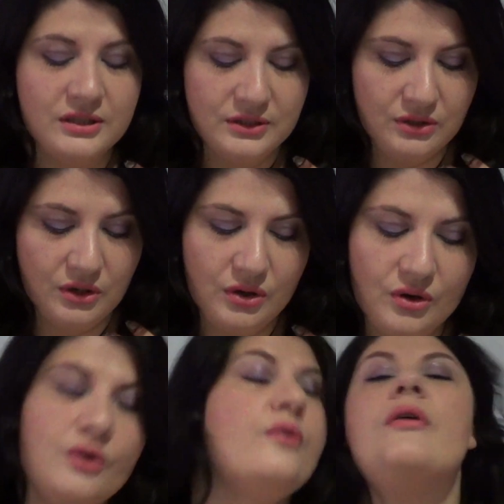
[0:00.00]

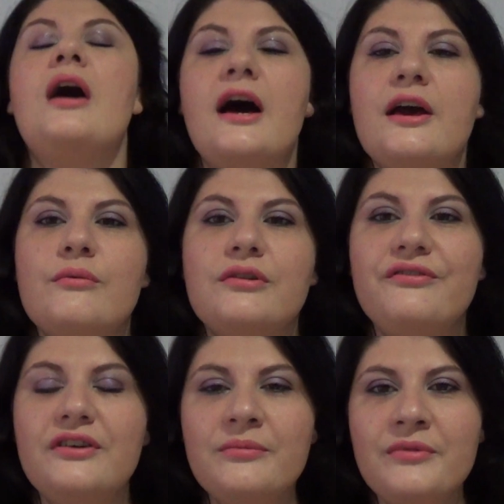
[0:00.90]
So I will
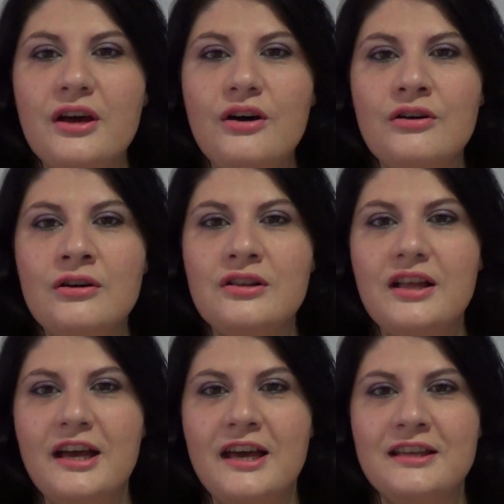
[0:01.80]
film the
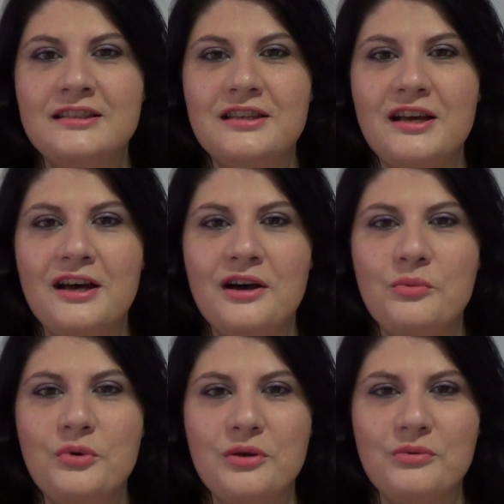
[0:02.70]
haul, and
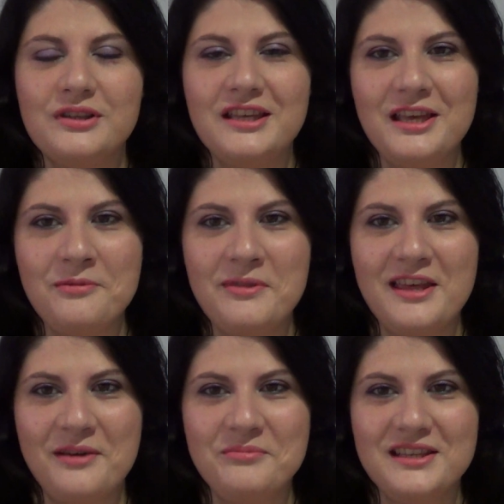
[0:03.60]
we will keep
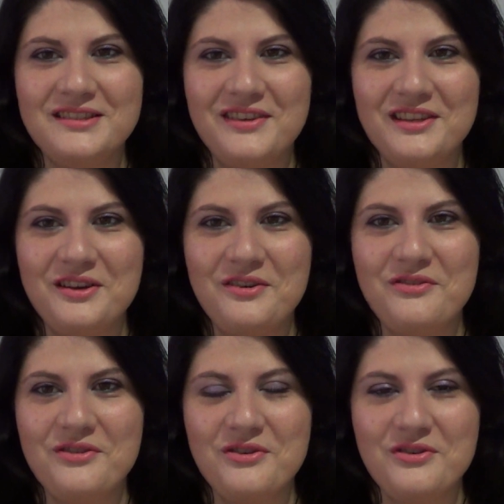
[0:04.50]
the empties video
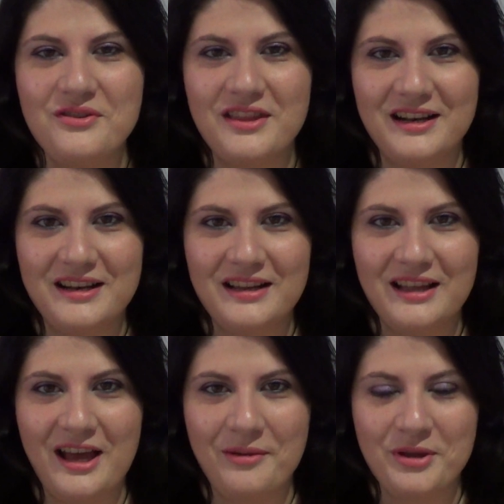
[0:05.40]
for the
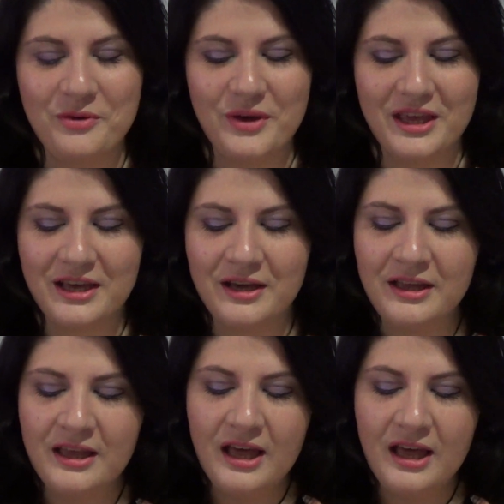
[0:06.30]
coming week.